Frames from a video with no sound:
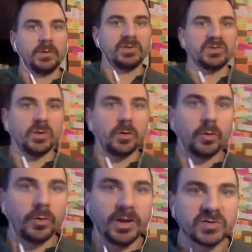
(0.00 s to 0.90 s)

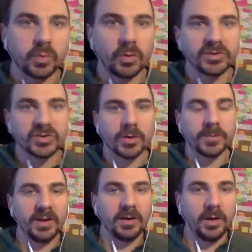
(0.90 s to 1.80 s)
So it's one
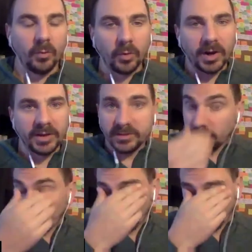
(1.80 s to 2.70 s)
script, and what I
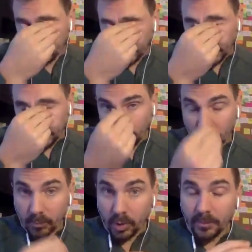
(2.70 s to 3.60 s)
do when I'm
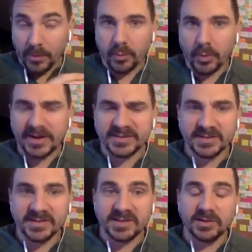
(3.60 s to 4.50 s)
part of my
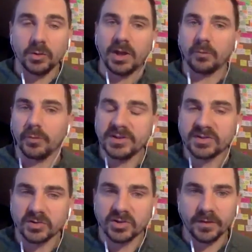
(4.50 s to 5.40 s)
process is I do a lot of
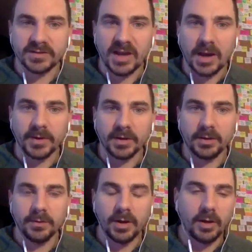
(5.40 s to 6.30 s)
research on the
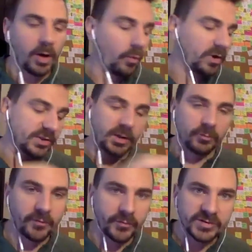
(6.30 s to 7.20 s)
topic. I watch a lot of
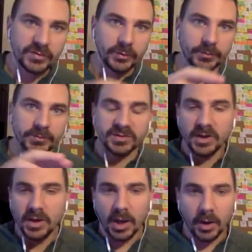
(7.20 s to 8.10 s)
reference films.
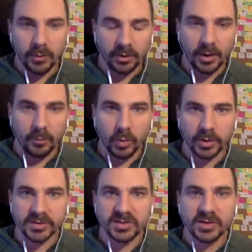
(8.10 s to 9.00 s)
I read a lot of
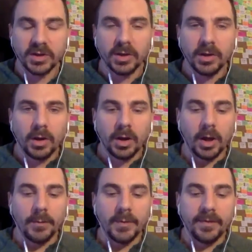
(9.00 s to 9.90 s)
books.
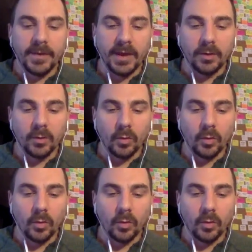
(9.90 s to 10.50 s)
And then